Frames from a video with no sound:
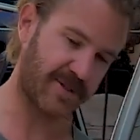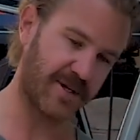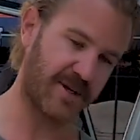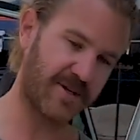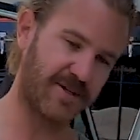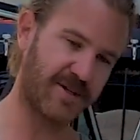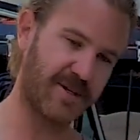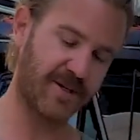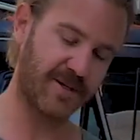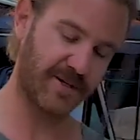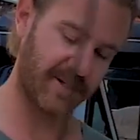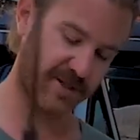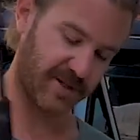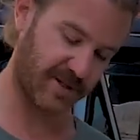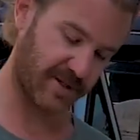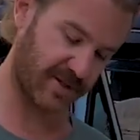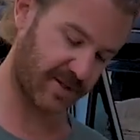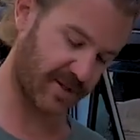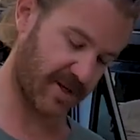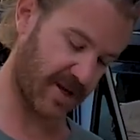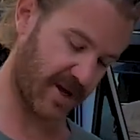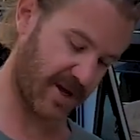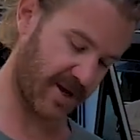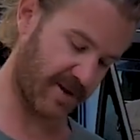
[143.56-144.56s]
so it's only
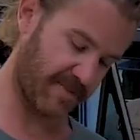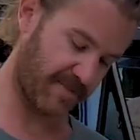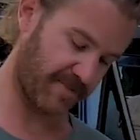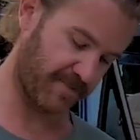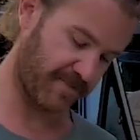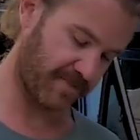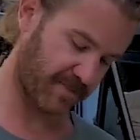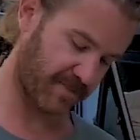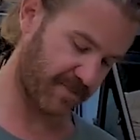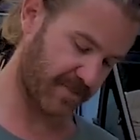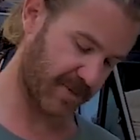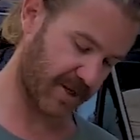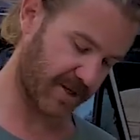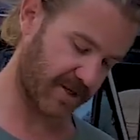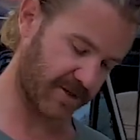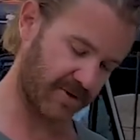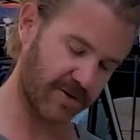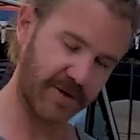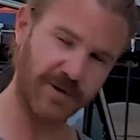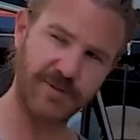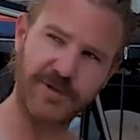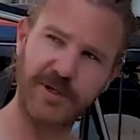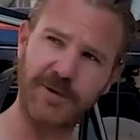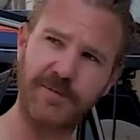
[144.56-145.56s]
just um,
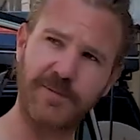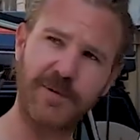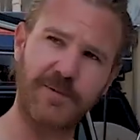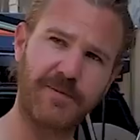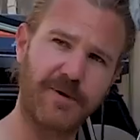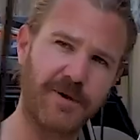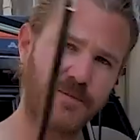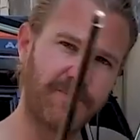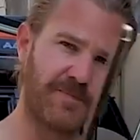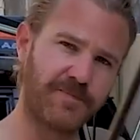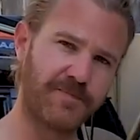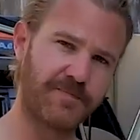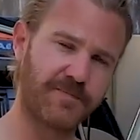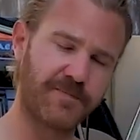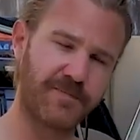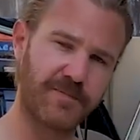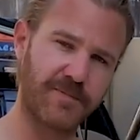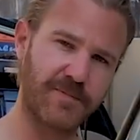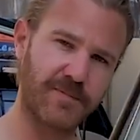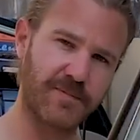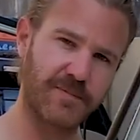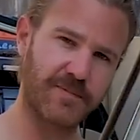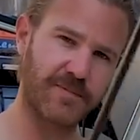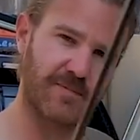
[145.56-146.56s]
undoing the top and the bottom,
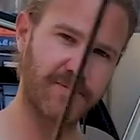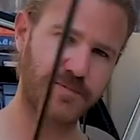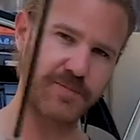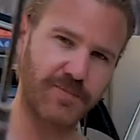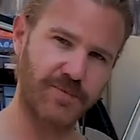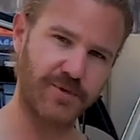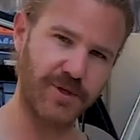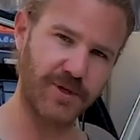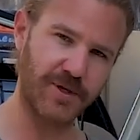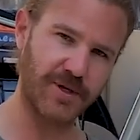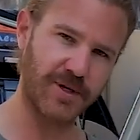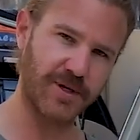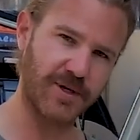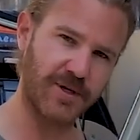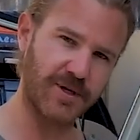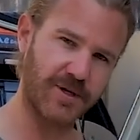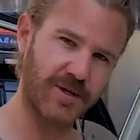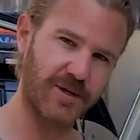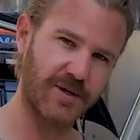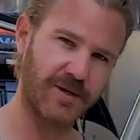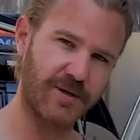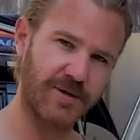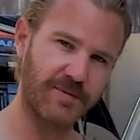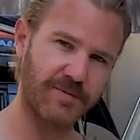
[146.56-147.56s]
putting
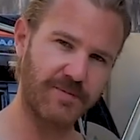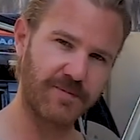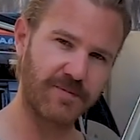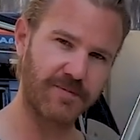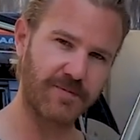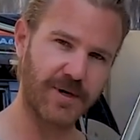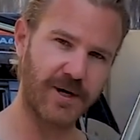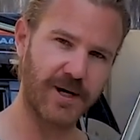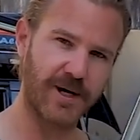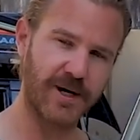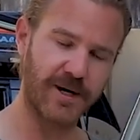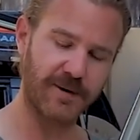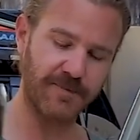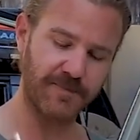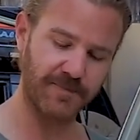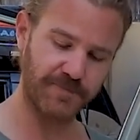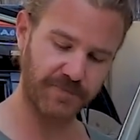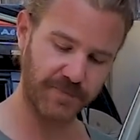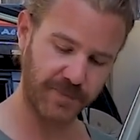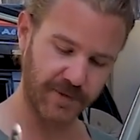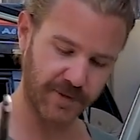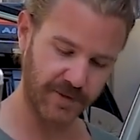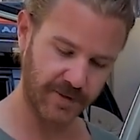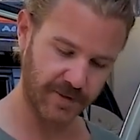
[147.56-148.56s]
the, um,
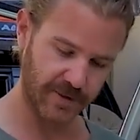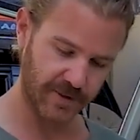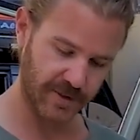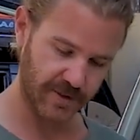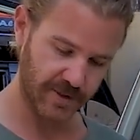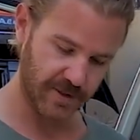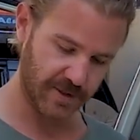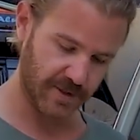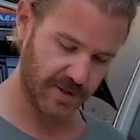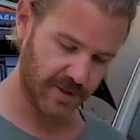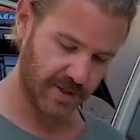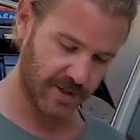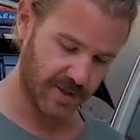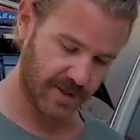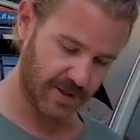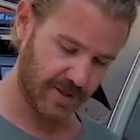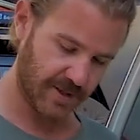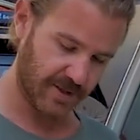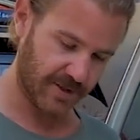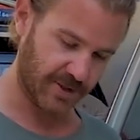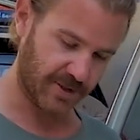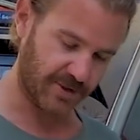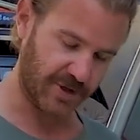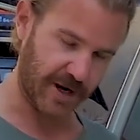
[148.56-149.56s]

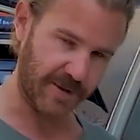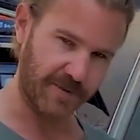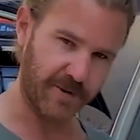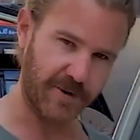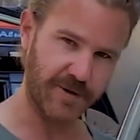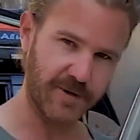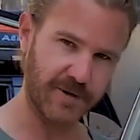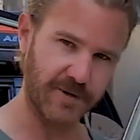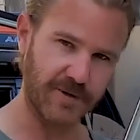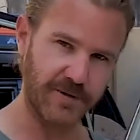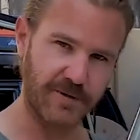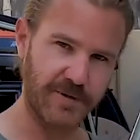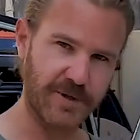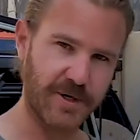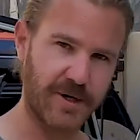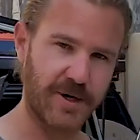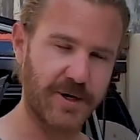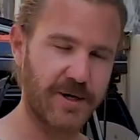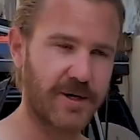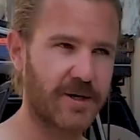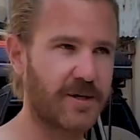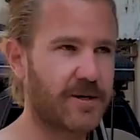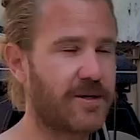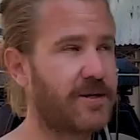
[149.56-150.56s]
the, strap on and
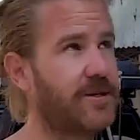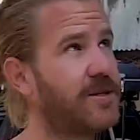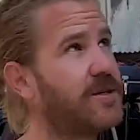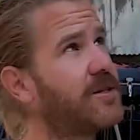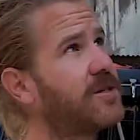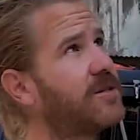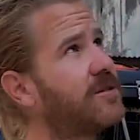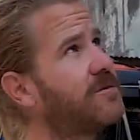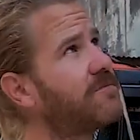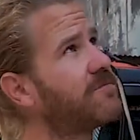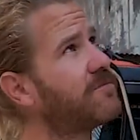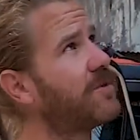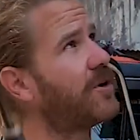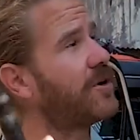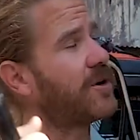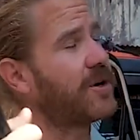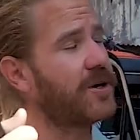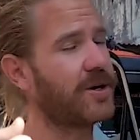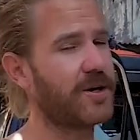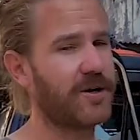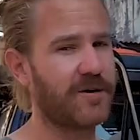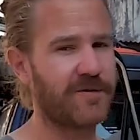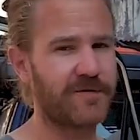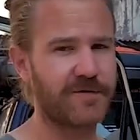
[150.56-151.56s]
tightening it and just knocking
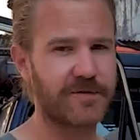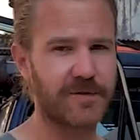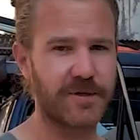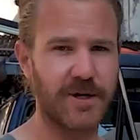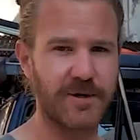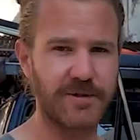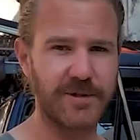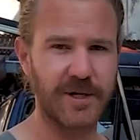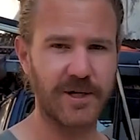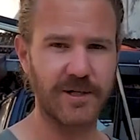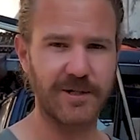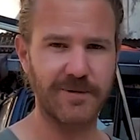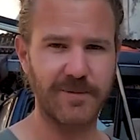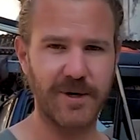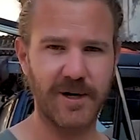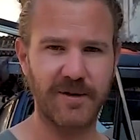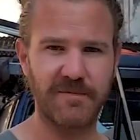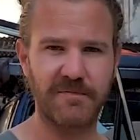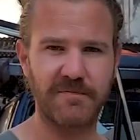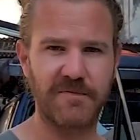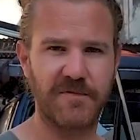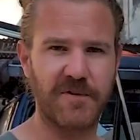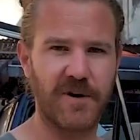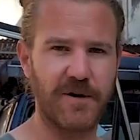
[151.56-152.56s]
it off. So it takes
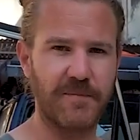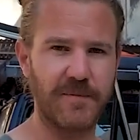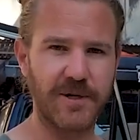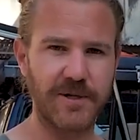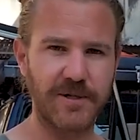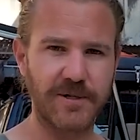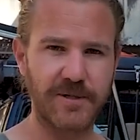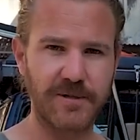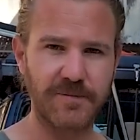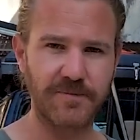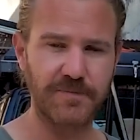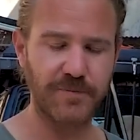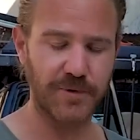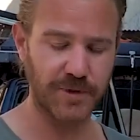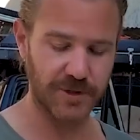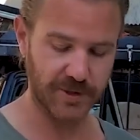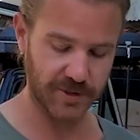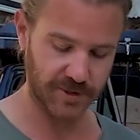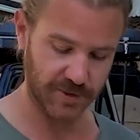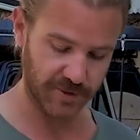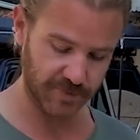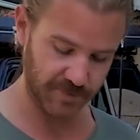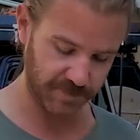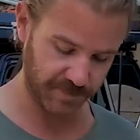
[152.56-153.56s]
about five minutes, which is
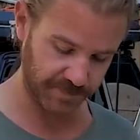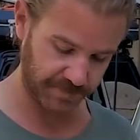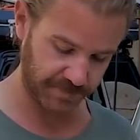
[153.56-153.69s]
good.